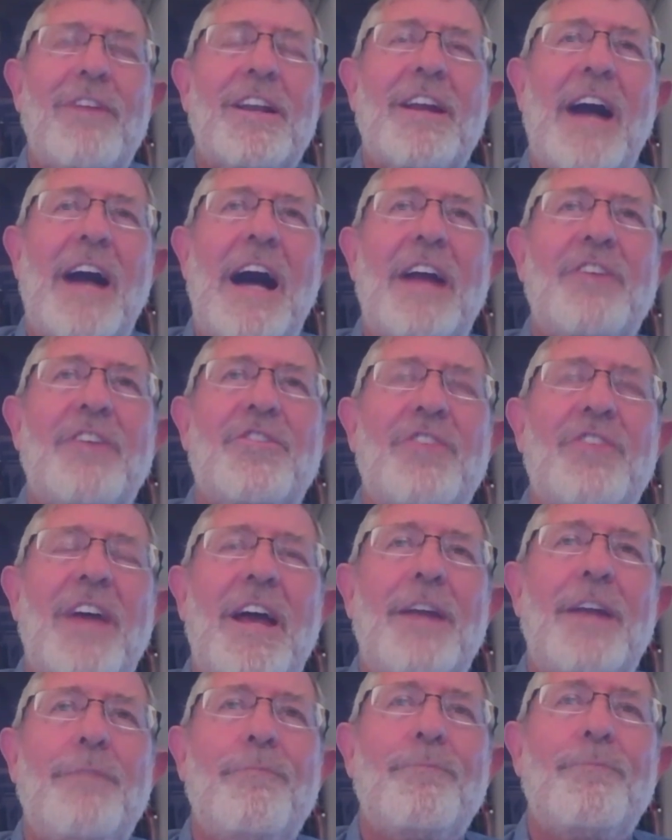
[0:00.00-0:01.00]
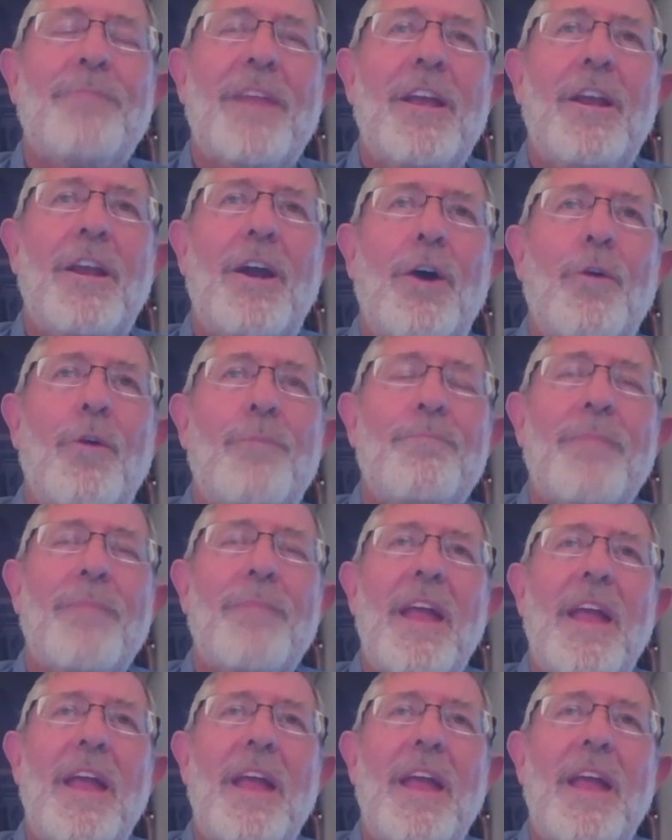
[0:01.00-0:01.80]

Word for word: And God said, you know,